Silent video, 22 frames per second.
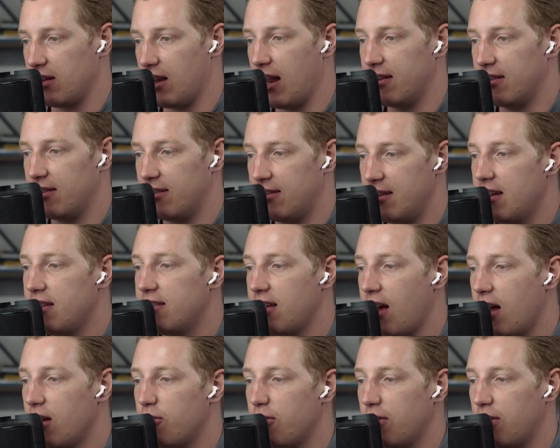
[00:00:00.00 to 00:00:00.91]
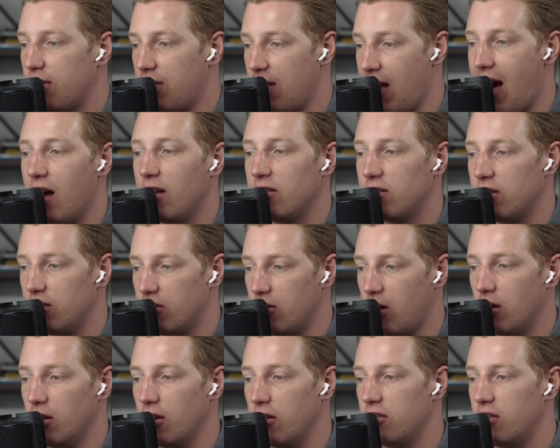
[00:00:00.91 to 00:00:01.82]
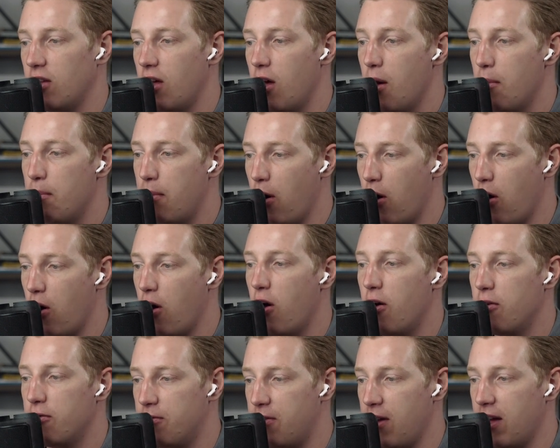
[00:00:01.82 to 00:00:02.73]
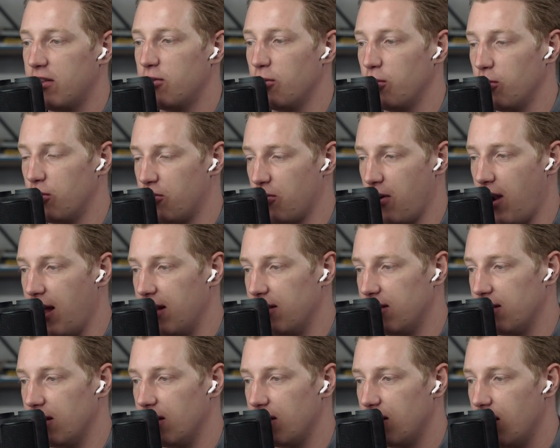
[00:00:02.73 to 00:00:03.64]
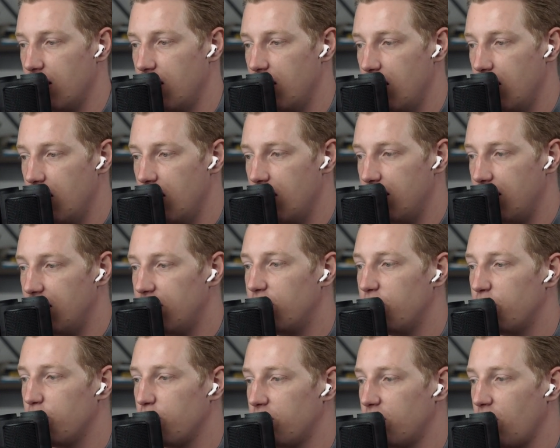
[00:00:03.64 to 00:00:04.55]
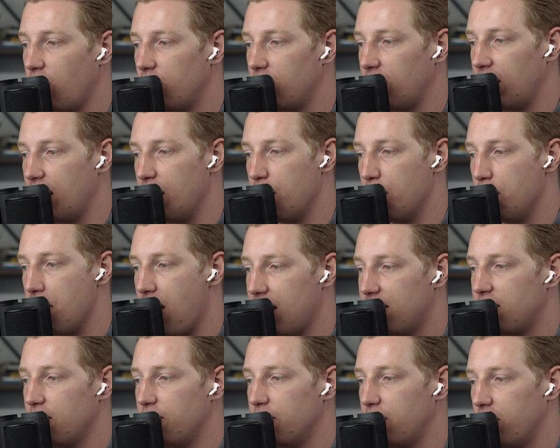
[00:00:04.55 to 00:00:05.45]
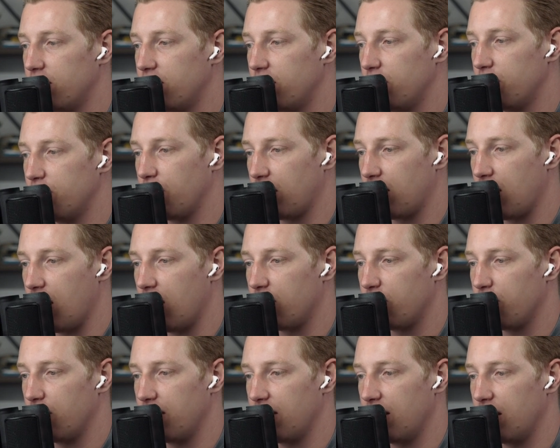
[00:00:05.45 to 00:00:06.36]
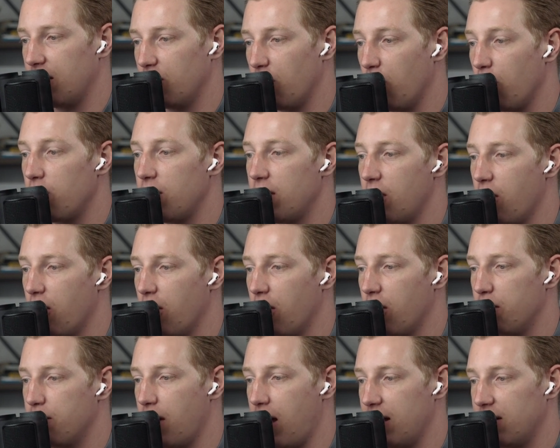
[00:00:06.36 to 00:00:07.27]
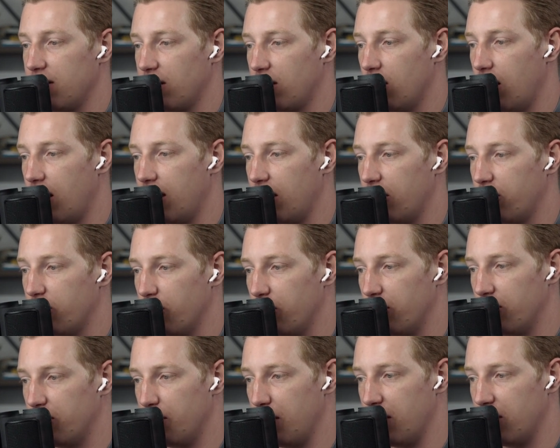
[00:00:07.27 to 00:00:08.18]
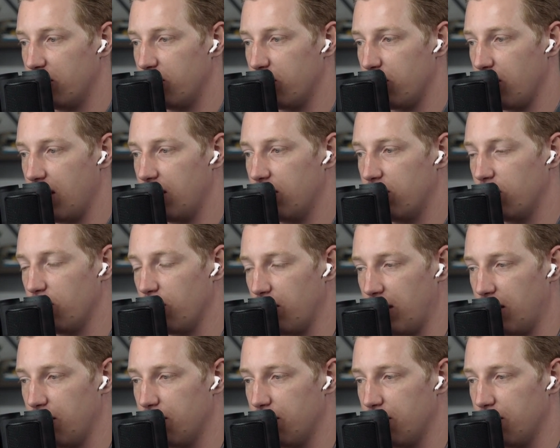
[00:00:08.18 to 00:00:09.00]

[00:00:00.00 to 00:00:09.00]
and $600,000 per vessel transit. This is resulting in massive losses for a country that is already hurt by a declining tourism industry and soaring